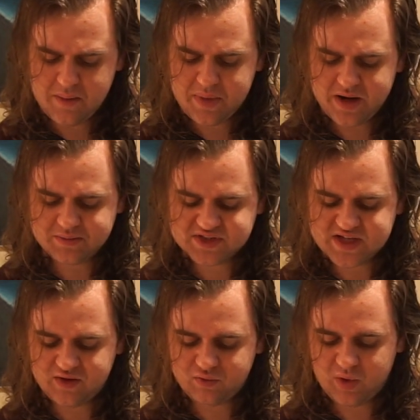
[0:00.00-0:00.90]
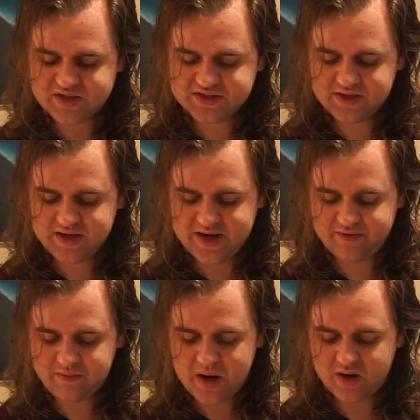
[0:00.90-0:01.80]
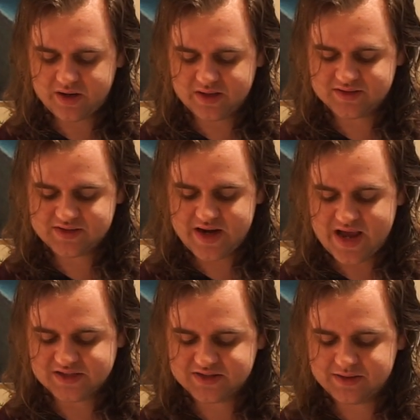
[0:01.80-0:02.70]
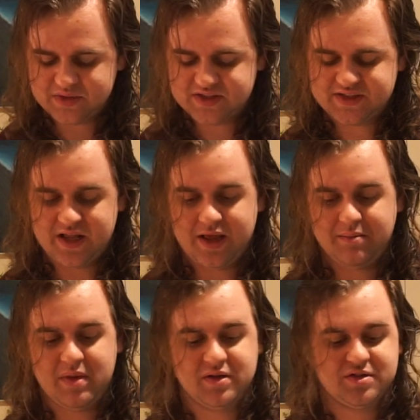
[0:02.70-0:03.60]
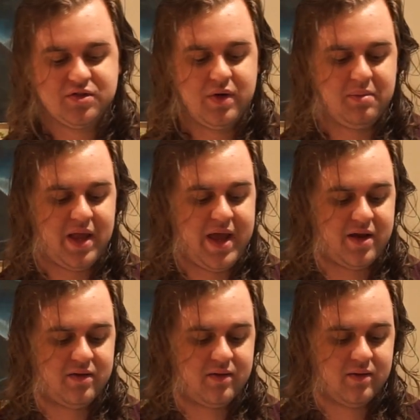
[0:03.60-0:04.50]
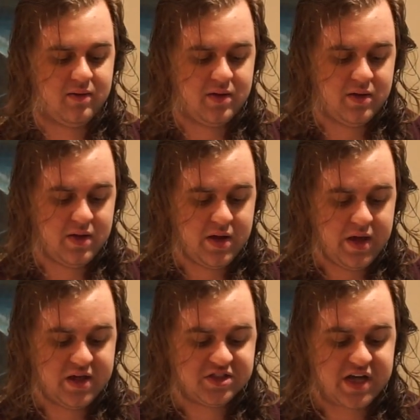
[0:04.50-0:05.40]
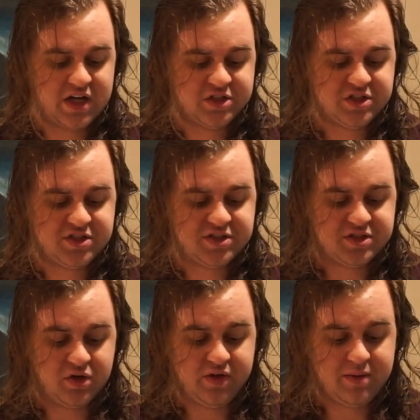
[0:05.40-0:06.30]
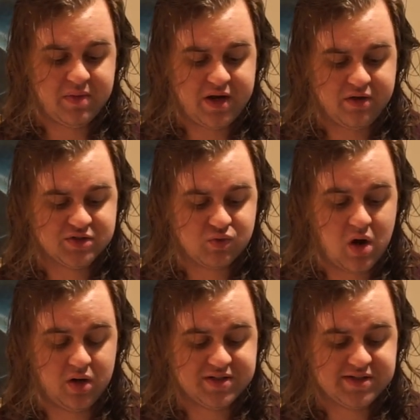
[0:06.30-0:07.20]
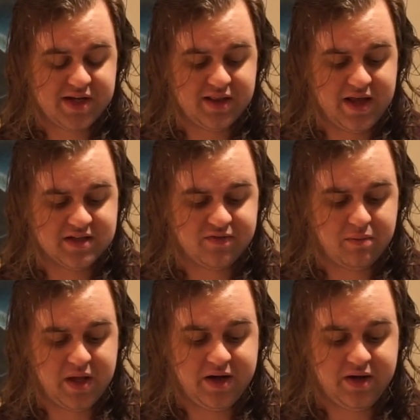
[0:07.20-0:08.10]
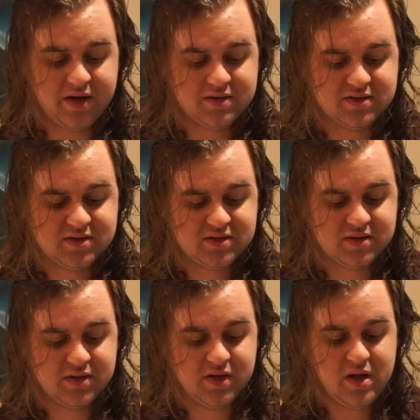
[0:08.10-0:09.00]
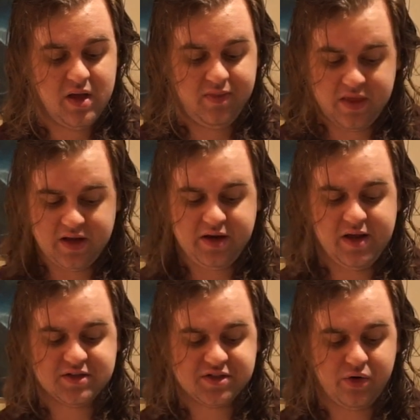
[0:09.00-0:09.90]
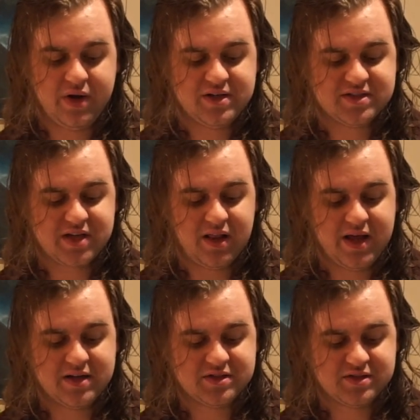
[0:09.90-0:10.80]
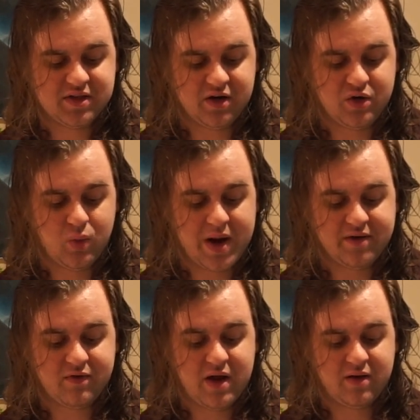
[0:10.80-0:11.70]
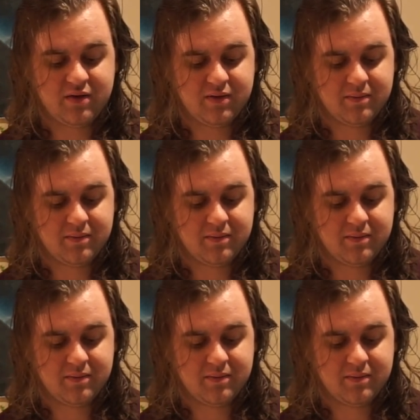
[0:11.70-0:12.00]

Penn himself went to the Native Americans and asked them to sell him land. His conscience told him that he was wrong to take land from the Indians. The Indians agreed to sell land to their new white friend.